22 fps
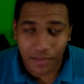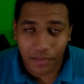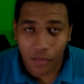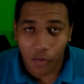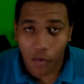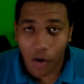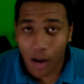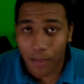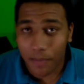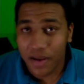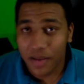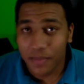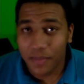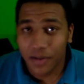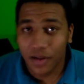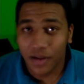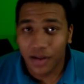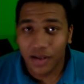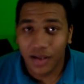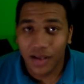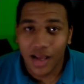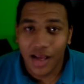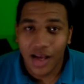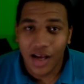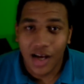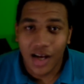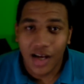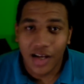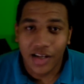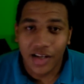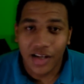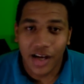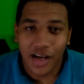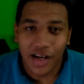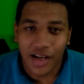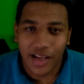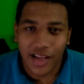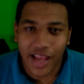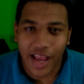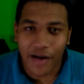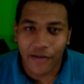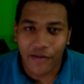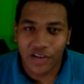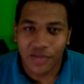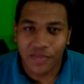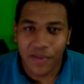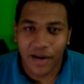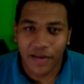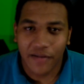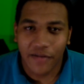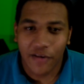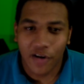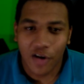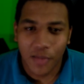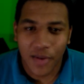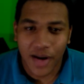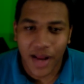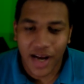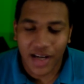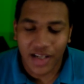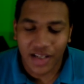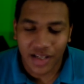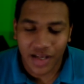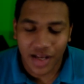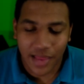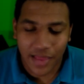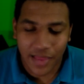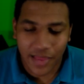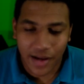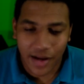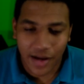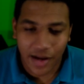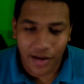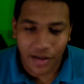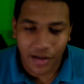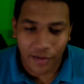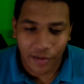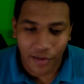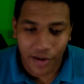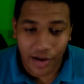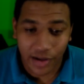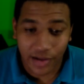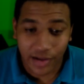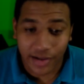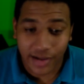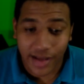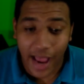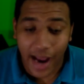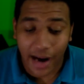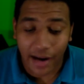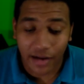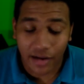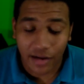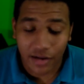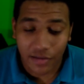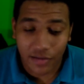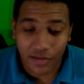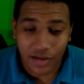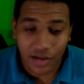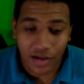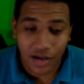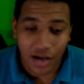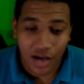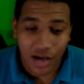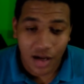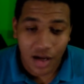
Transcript: want people to gain respect for them and actually think they're real detectives.